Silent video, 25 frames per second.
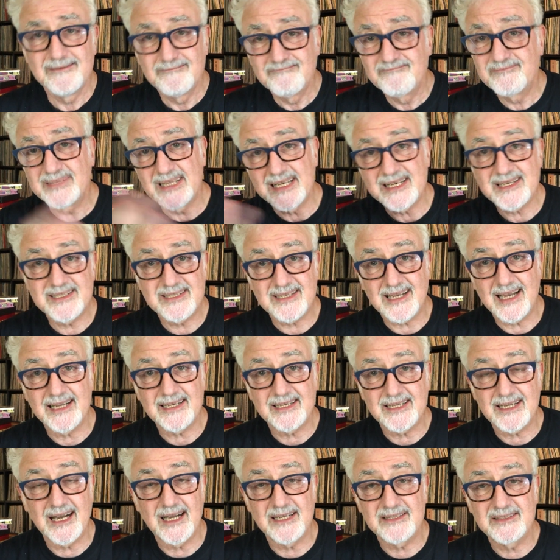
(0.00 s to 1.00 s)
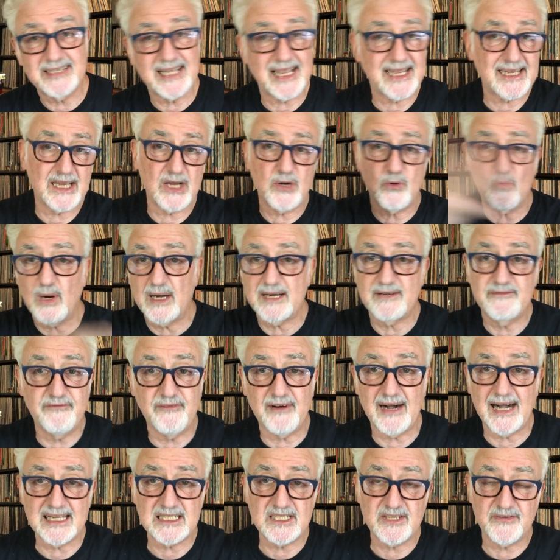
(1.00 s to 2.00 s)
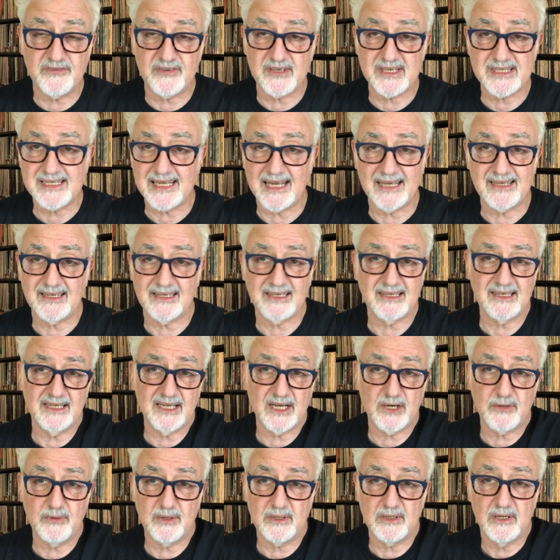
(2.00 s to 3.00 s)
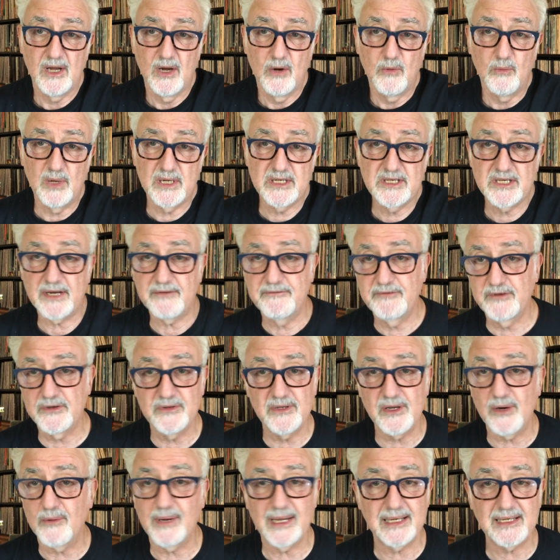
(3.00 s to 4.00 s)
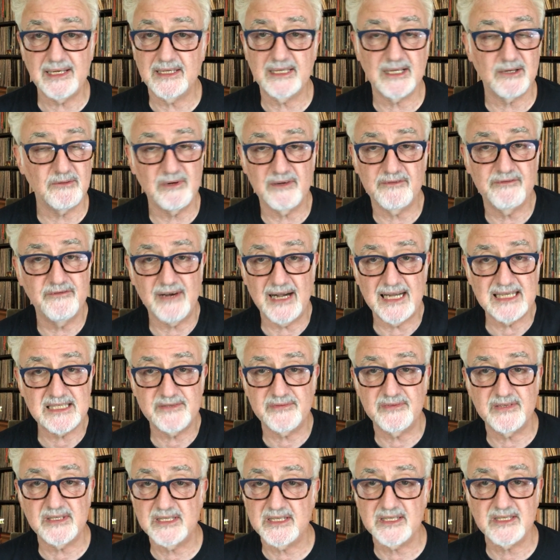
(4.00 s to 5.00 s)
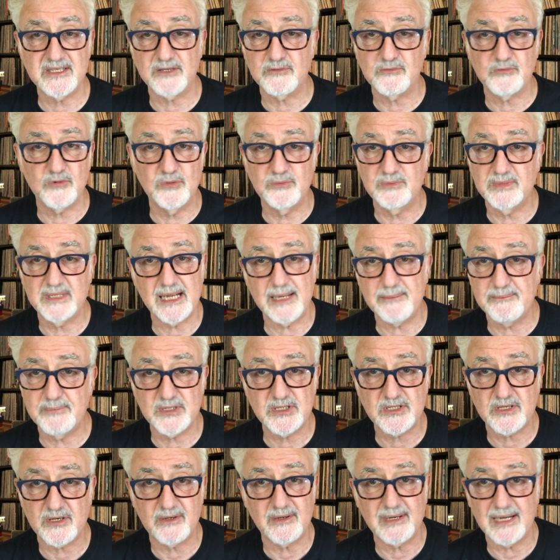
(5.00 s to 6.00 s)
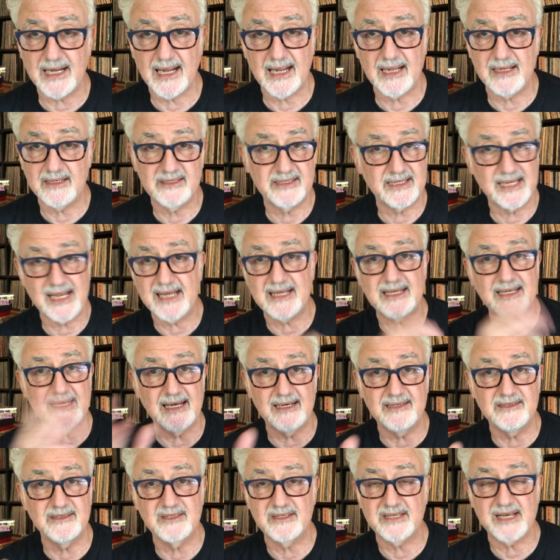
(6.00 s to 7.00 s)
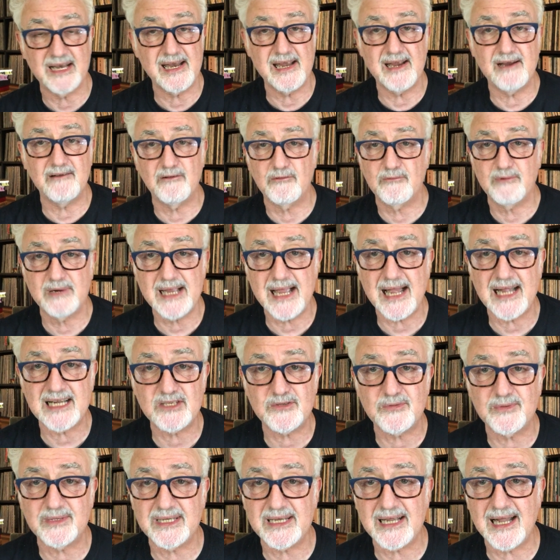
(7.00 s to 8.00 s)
Things like taking white phosphorus out of the liquid, which, if you know anything, when phosphorus is at room temperature and taken it into the air, it reacts with the